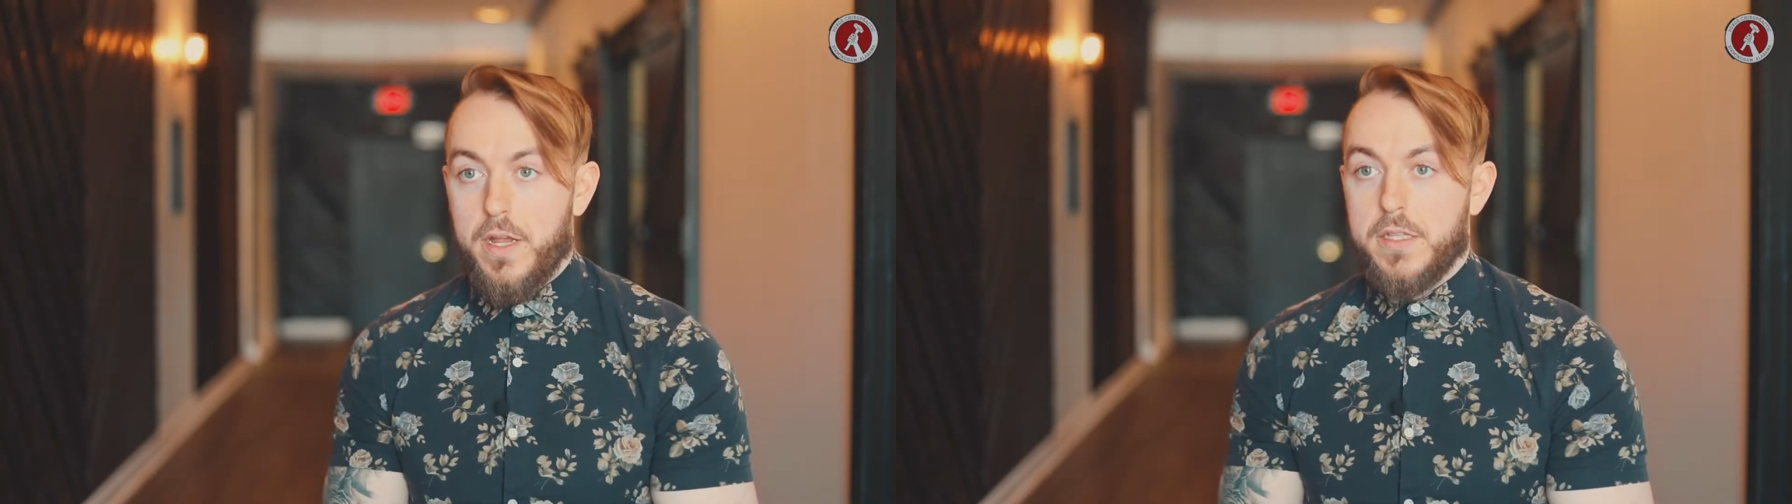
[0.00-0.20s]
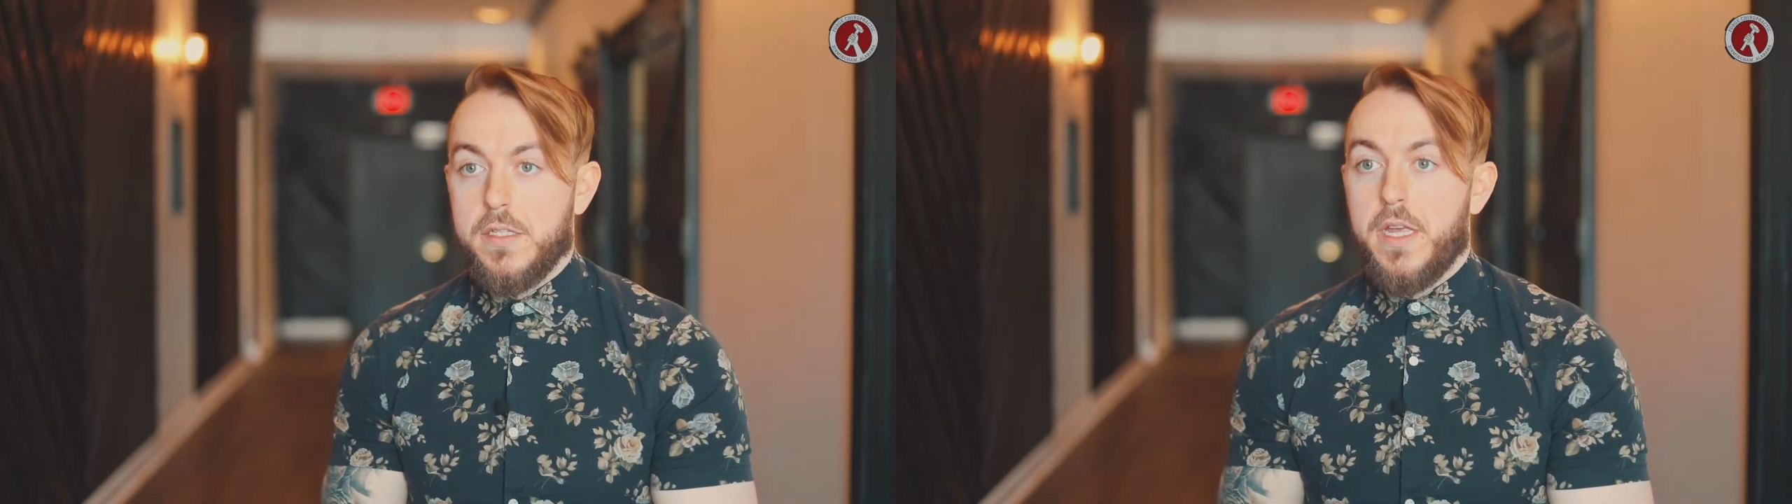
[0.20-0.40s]

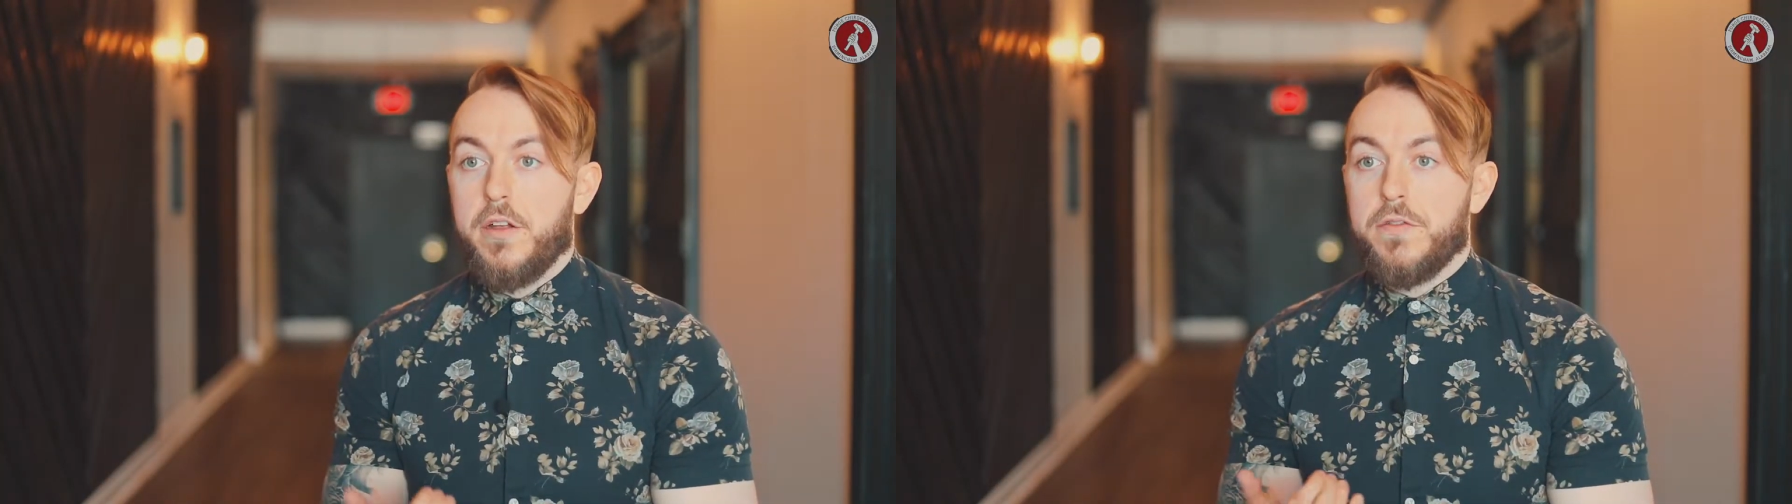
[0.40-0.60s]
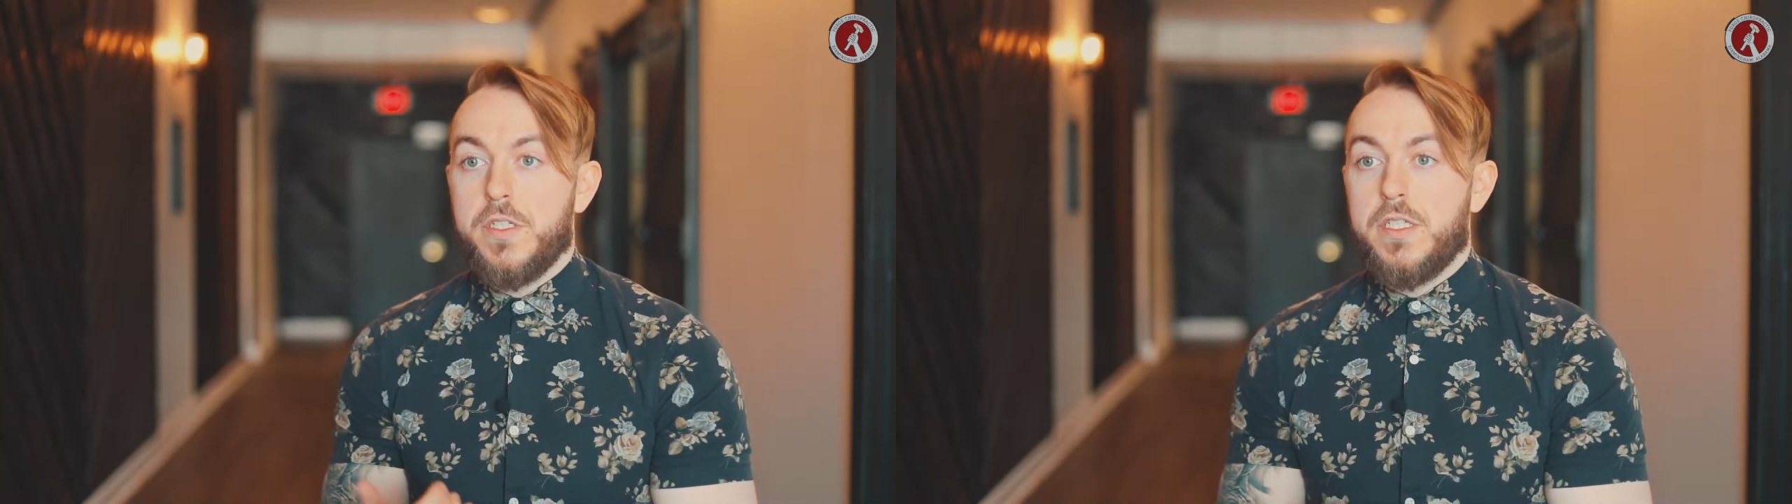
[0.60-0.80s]
instead
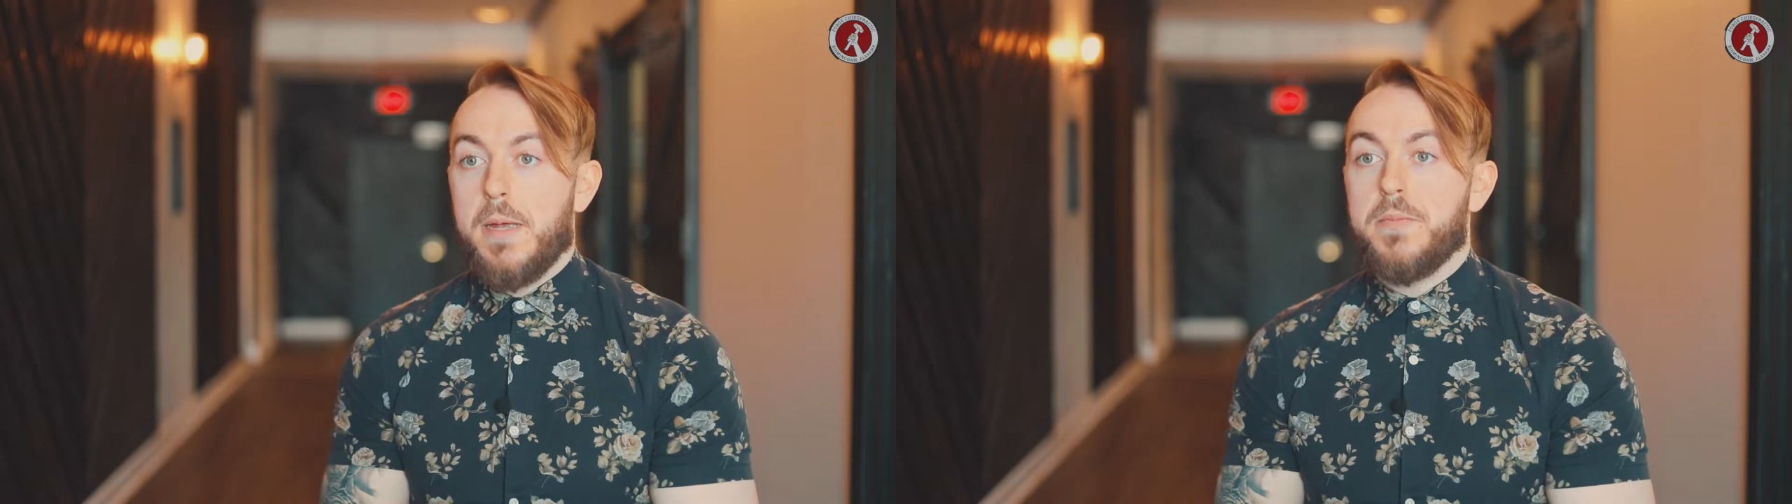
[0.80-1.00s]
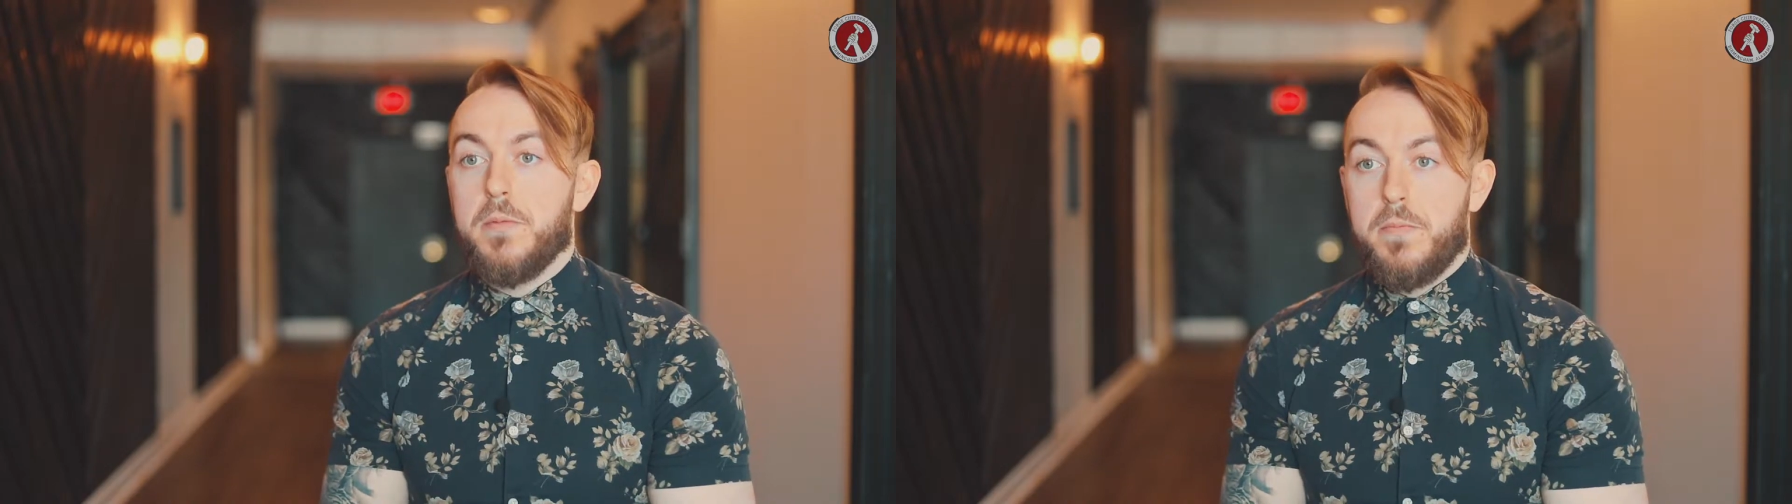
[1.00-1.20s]
of
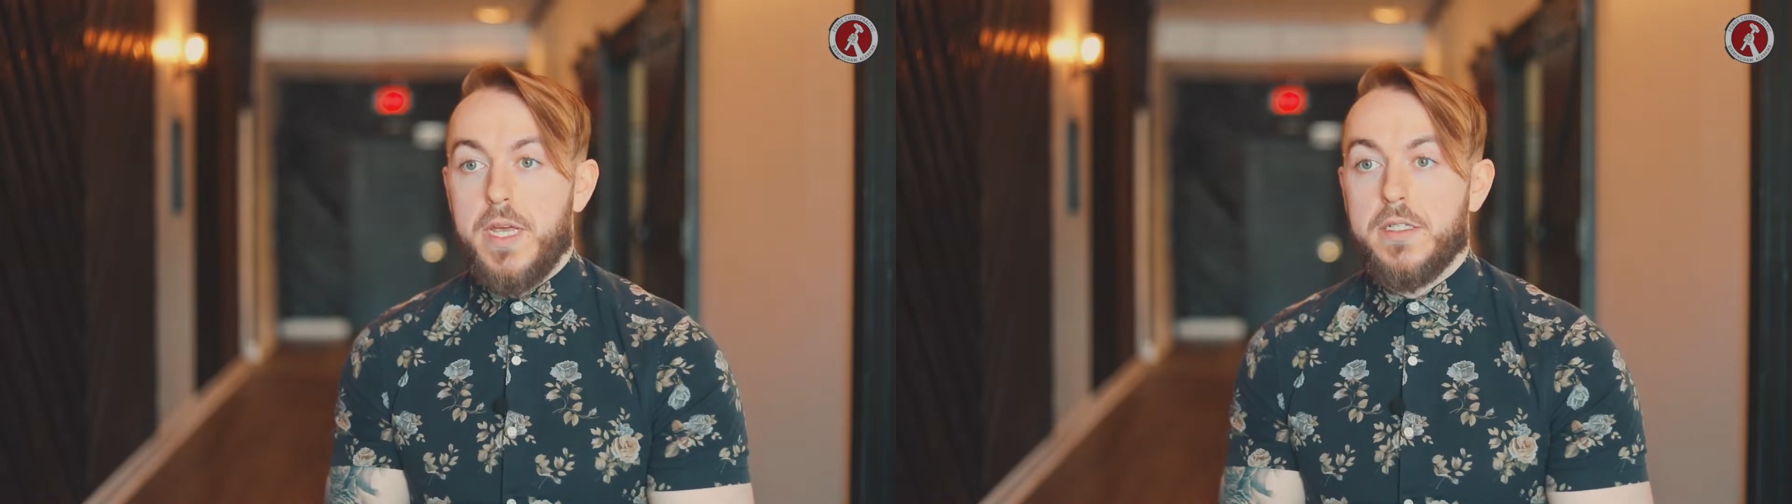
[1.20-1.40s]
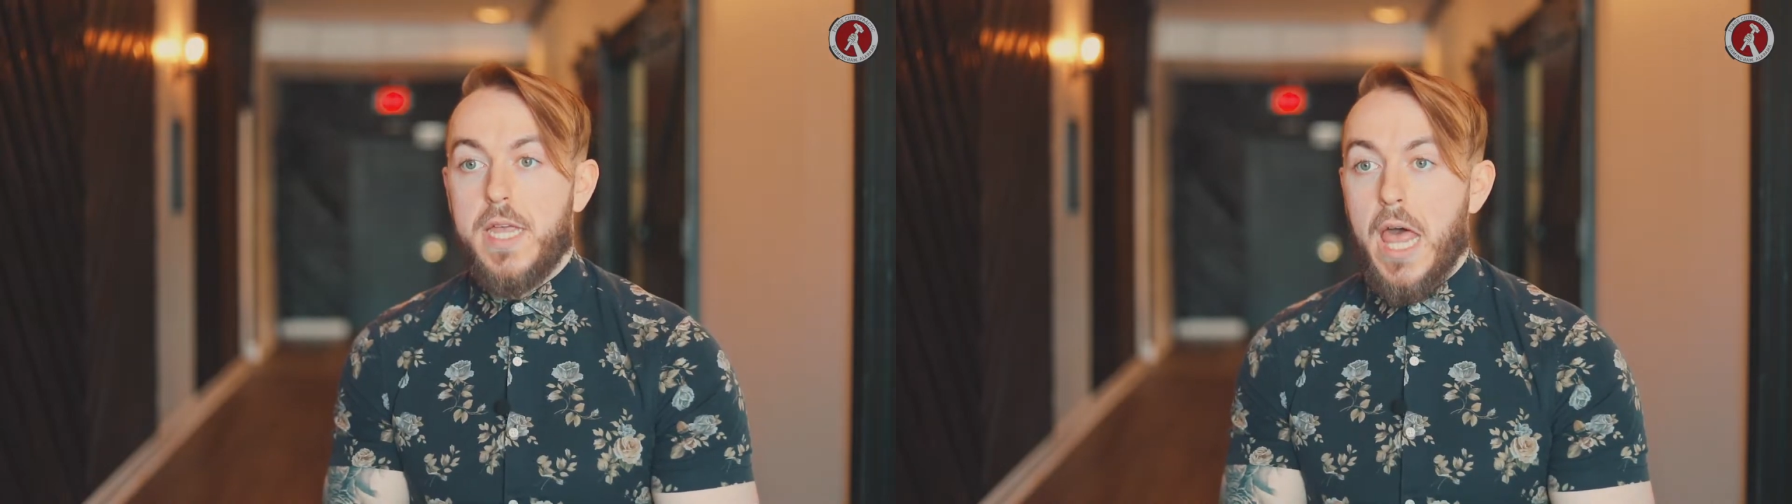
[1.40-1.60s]

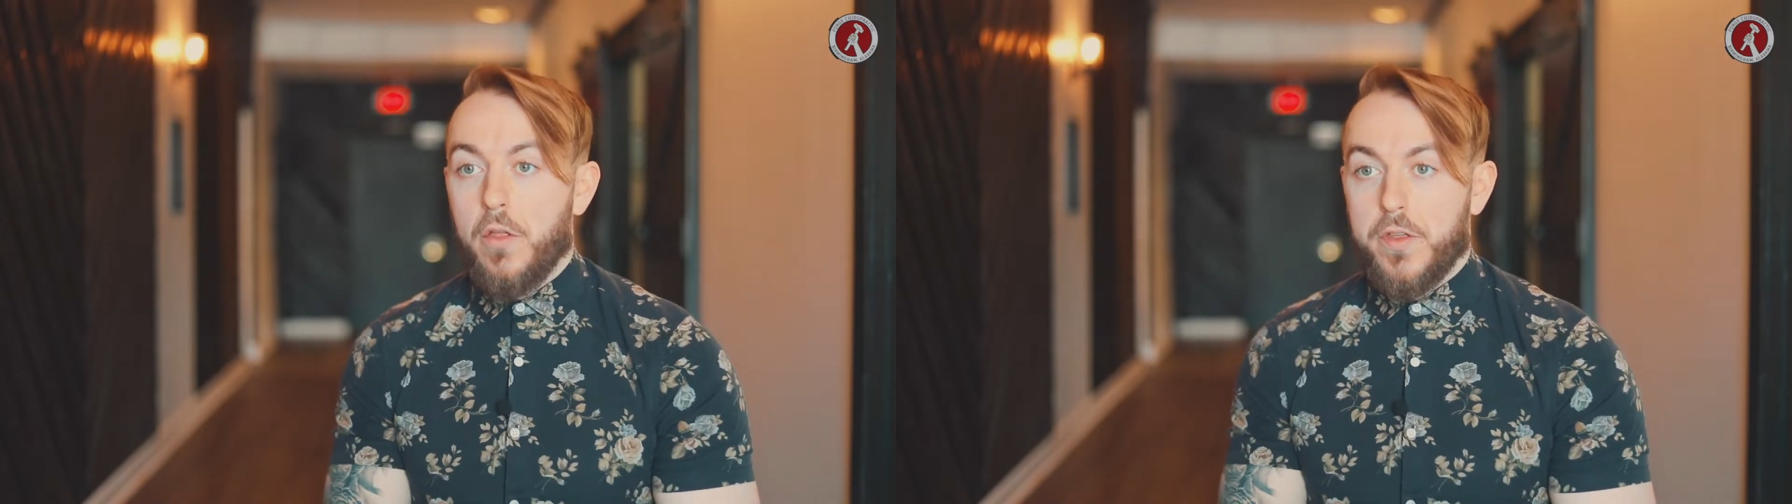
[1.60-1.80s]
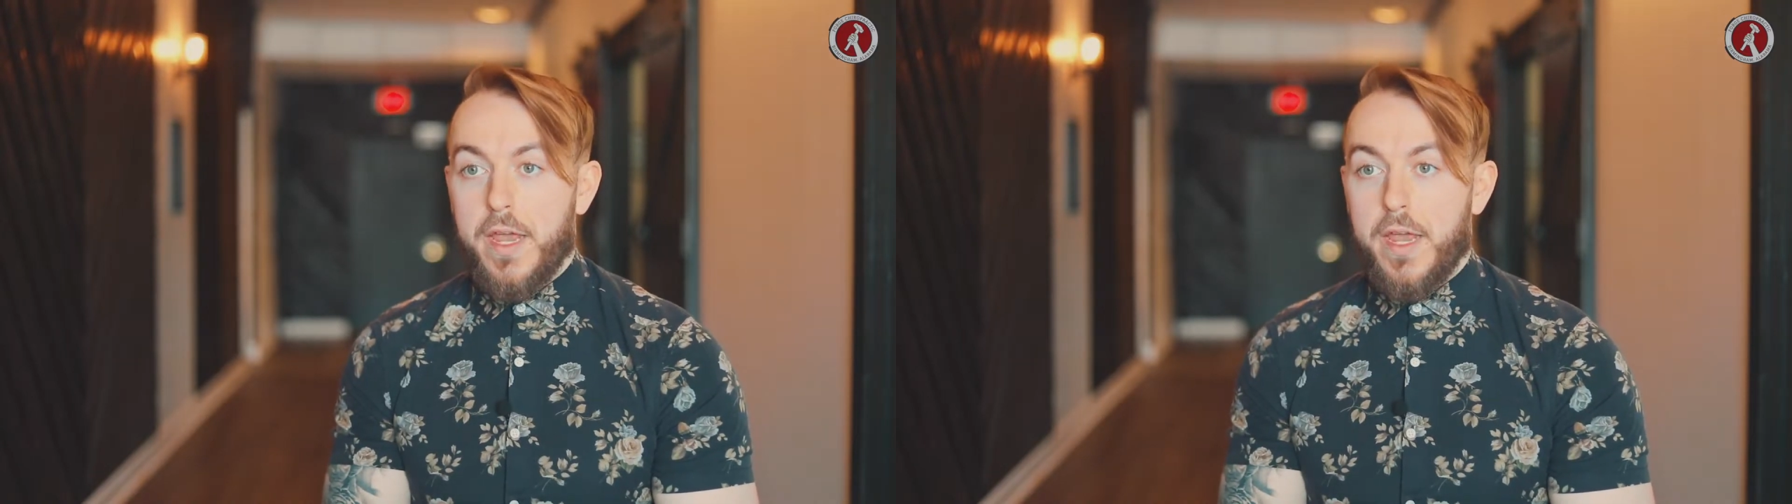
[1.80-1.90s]
symptom-based health